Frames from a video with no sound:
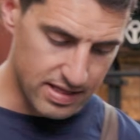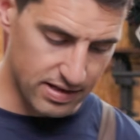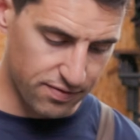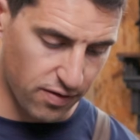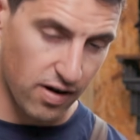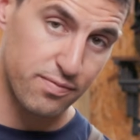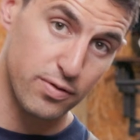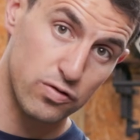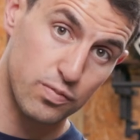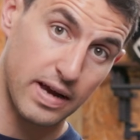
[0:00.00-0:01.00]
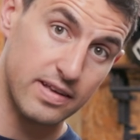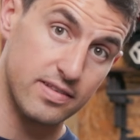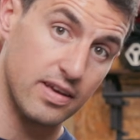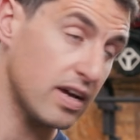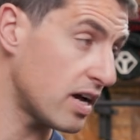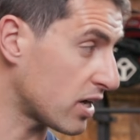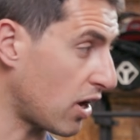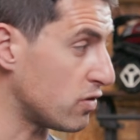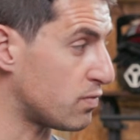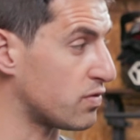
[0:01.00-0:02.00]
This 5mm spacer
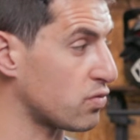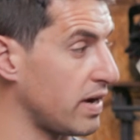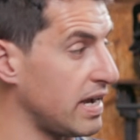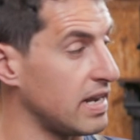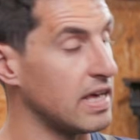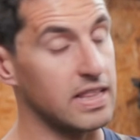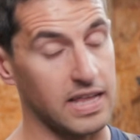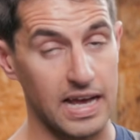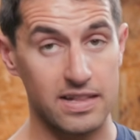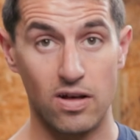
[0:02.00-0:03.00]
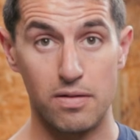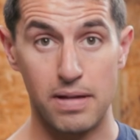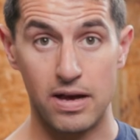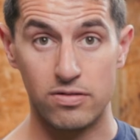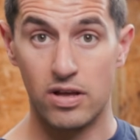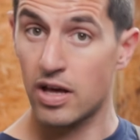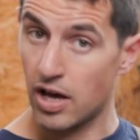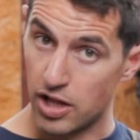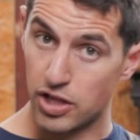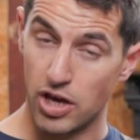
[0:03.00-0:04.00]
goes between the headlight mount
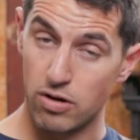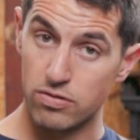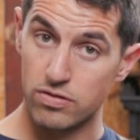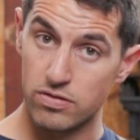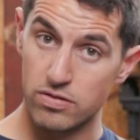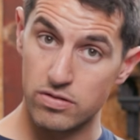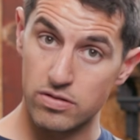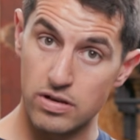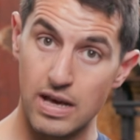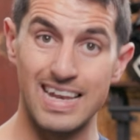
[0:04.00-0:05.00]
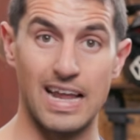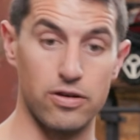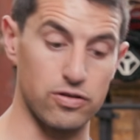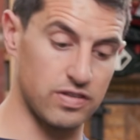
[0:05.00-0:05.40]
and the yokes. Now you'll